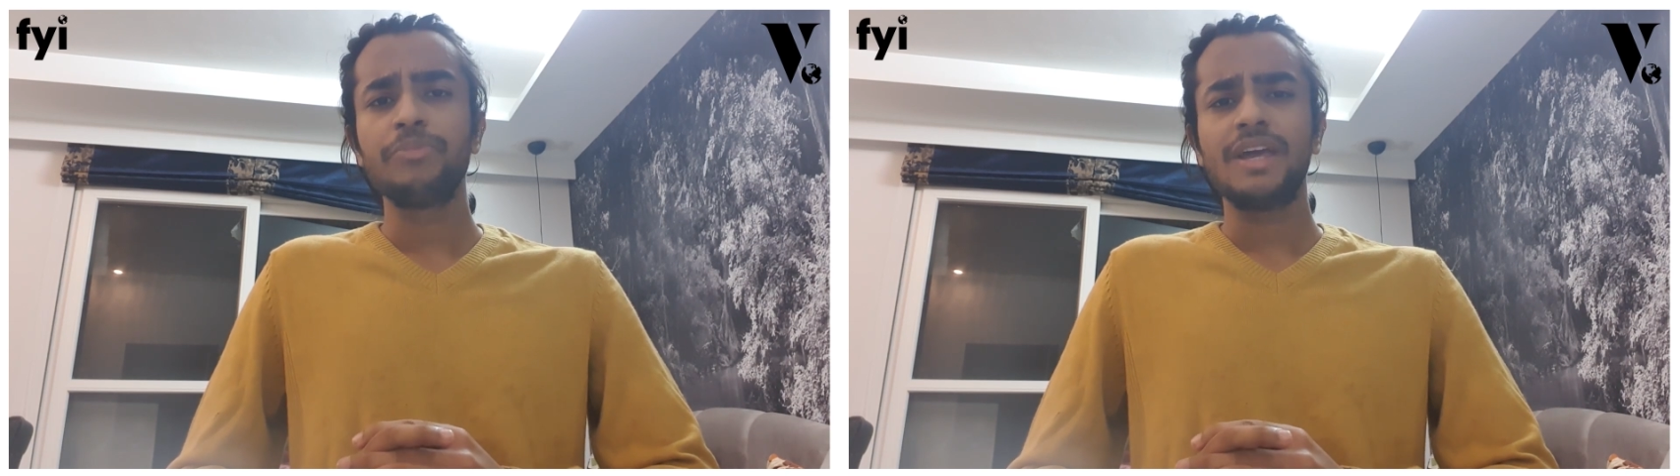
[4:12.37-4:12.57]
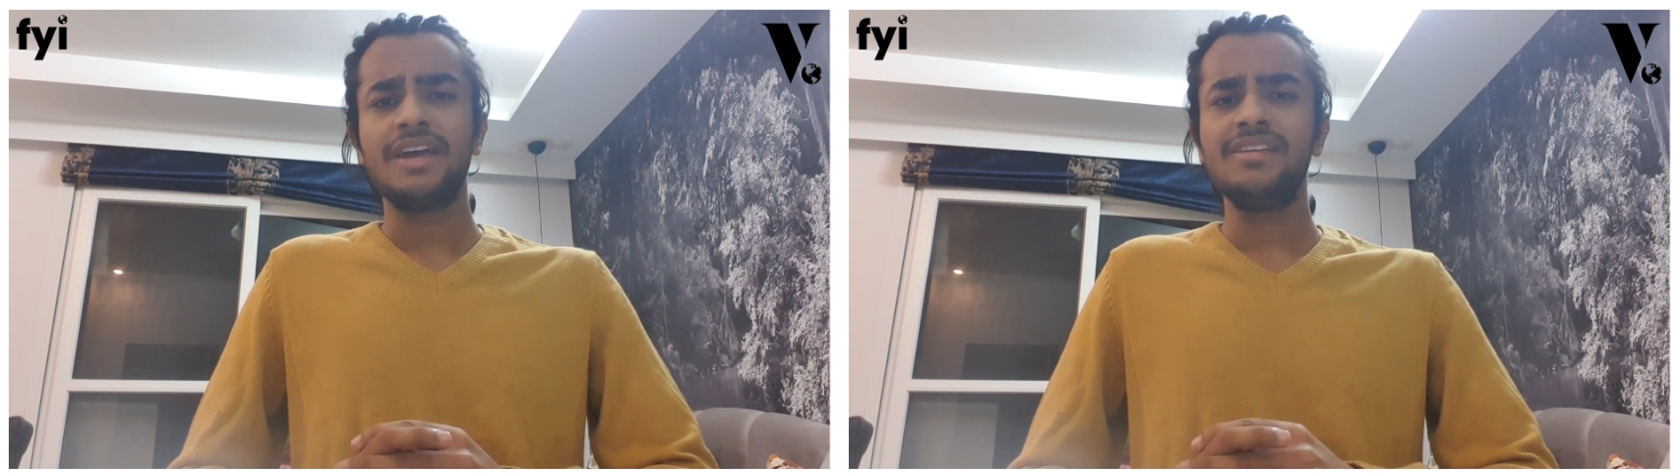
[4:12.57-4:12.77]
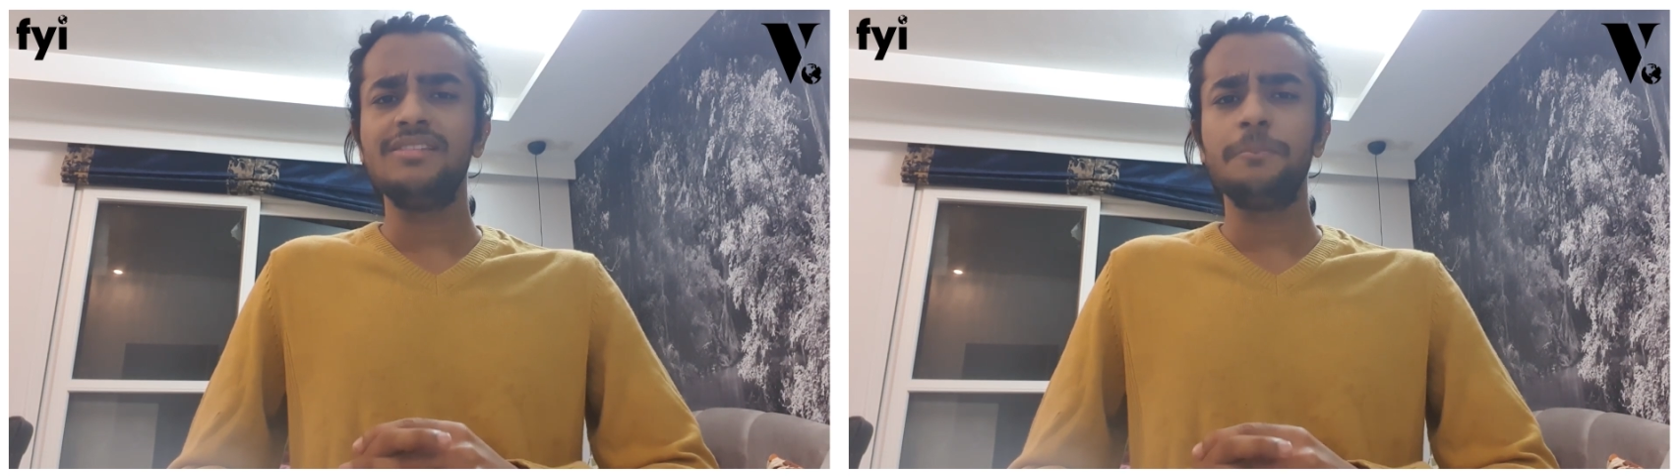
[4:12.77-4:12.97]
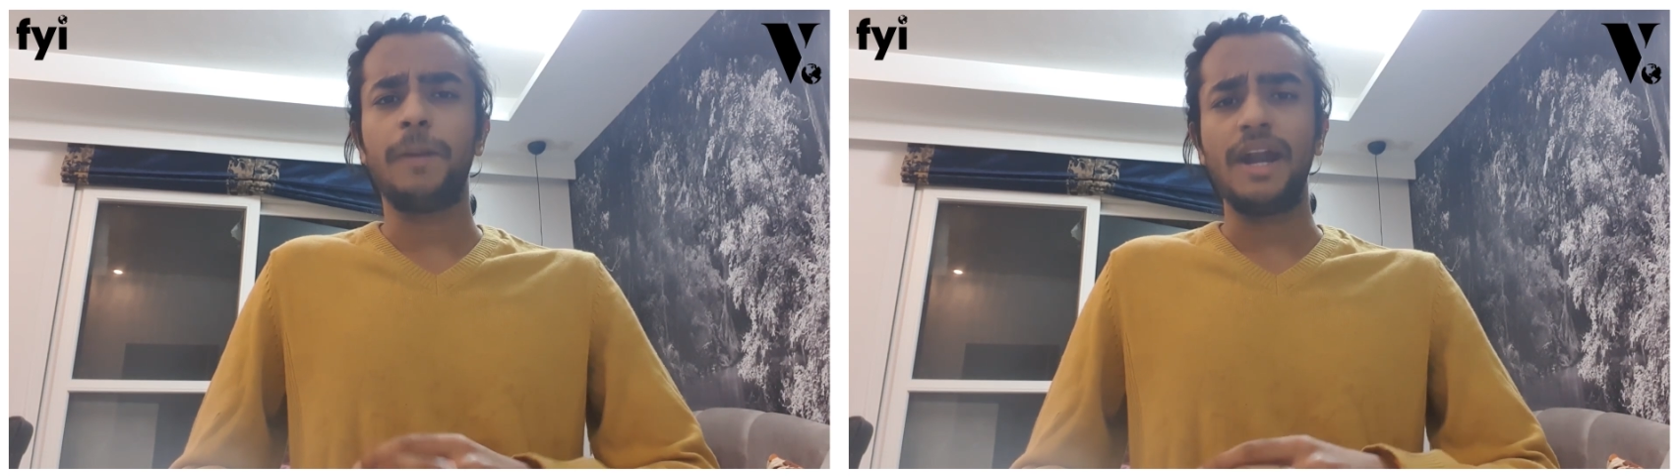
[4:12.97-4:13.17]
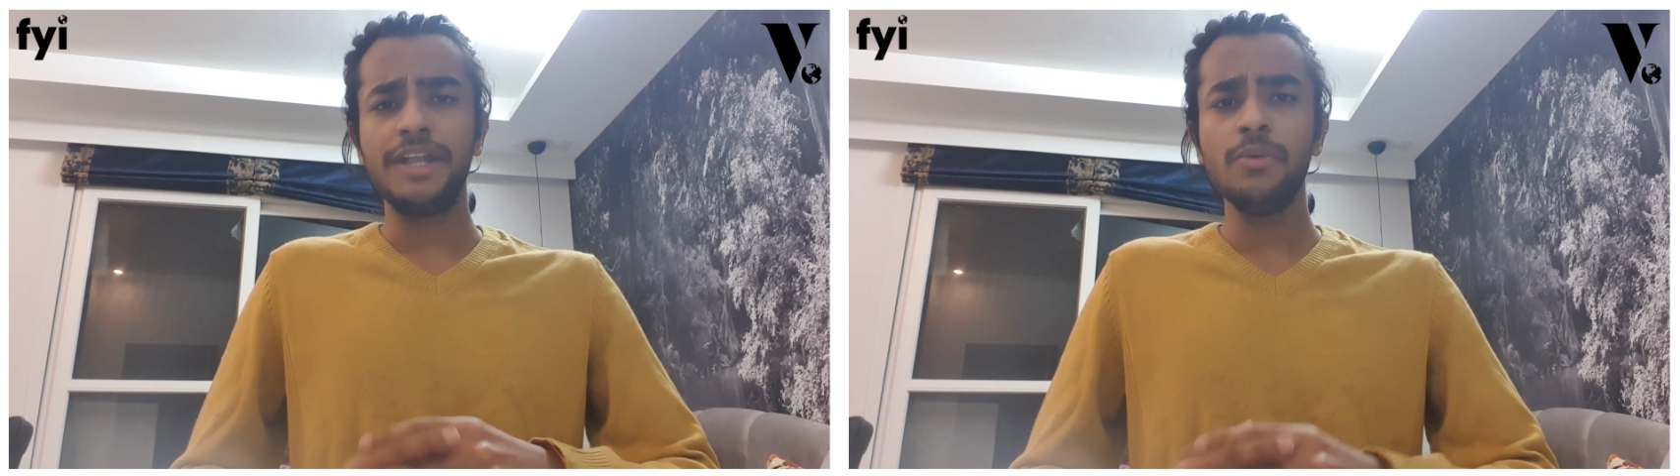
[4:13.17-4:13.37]
His
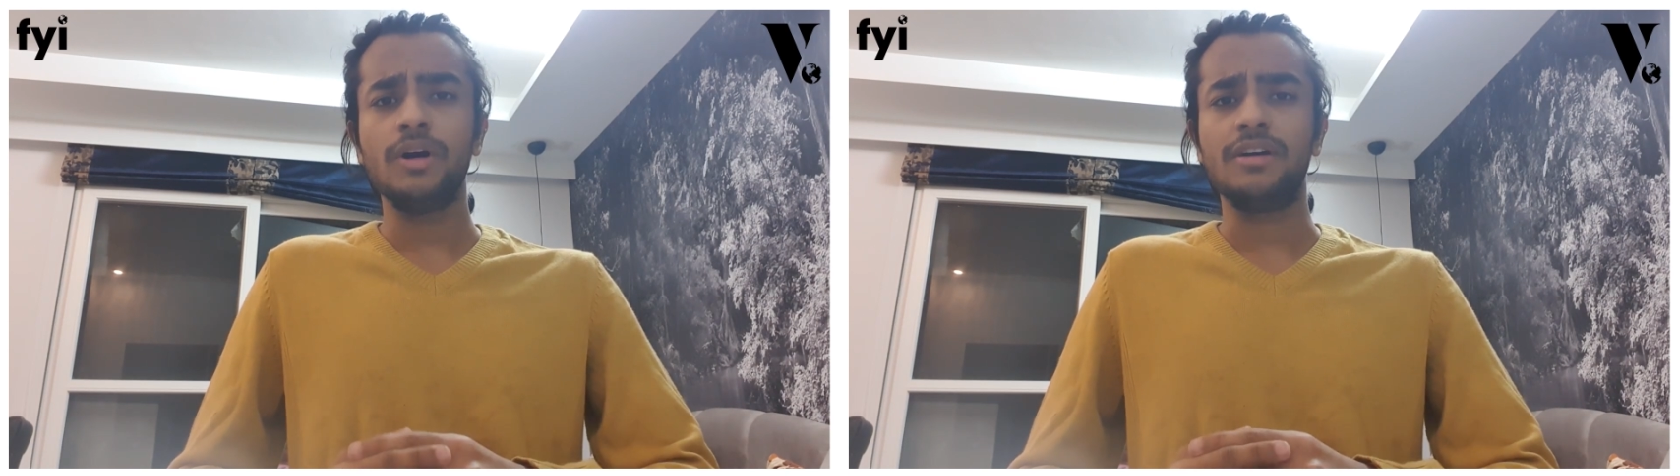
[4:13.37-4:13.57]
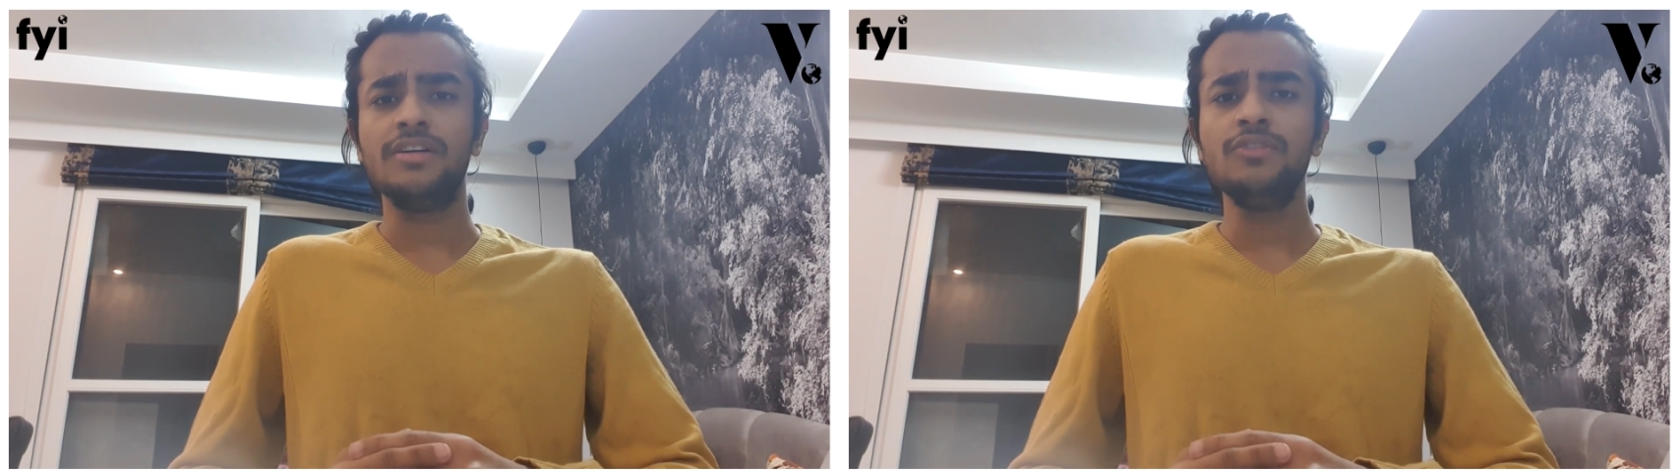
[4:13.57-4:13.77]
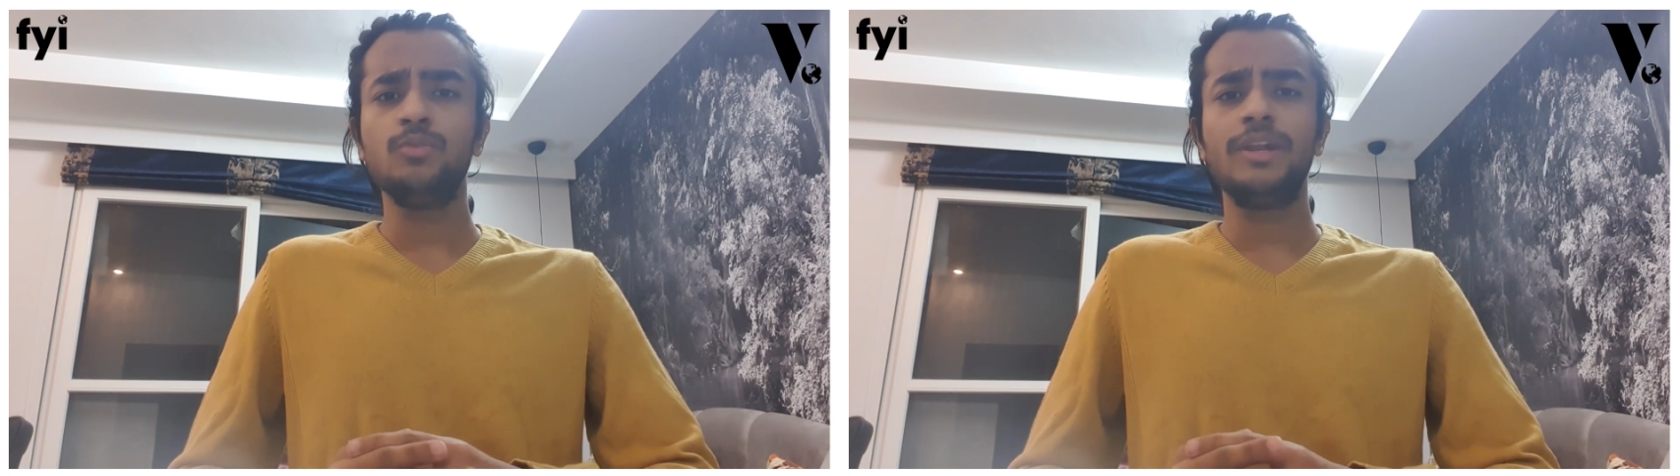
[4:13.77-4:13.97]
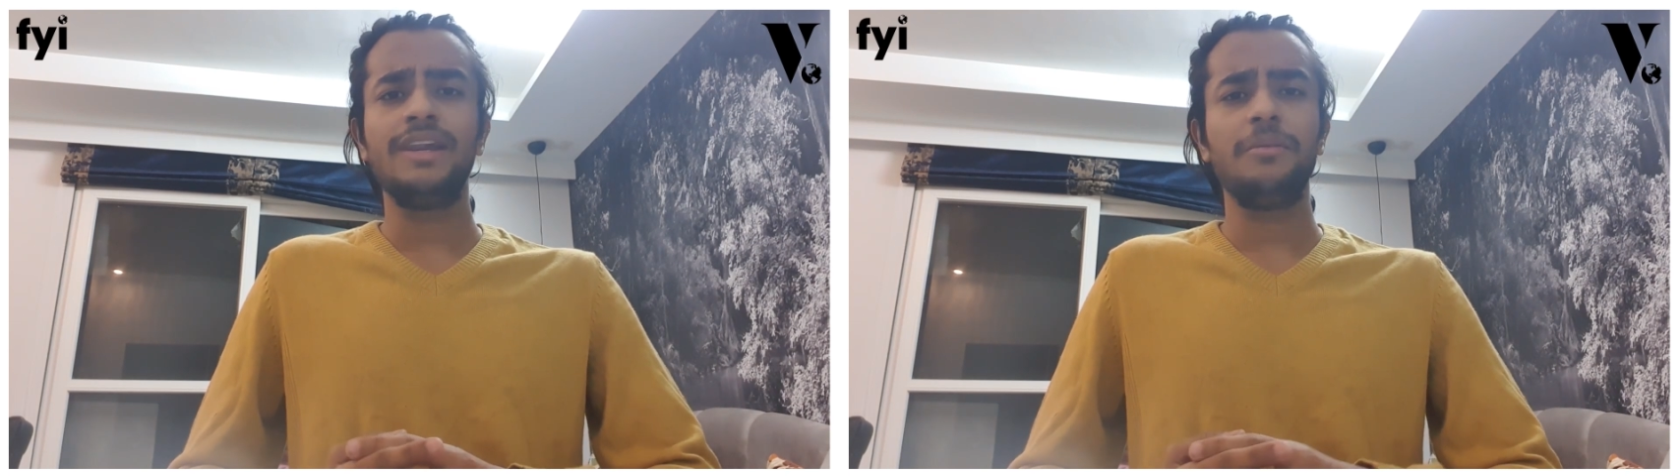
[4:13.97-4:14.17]
party workers will